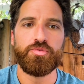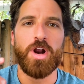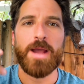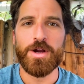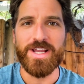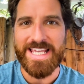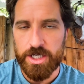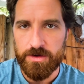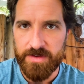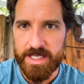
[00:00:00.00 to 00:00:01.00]
primary
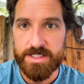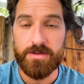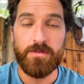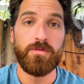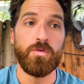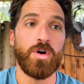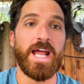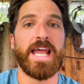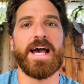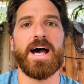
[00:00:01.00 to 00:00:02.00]
interface for
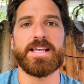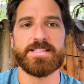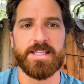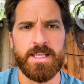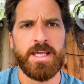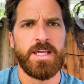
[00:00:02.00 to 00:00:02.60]
AI, is that,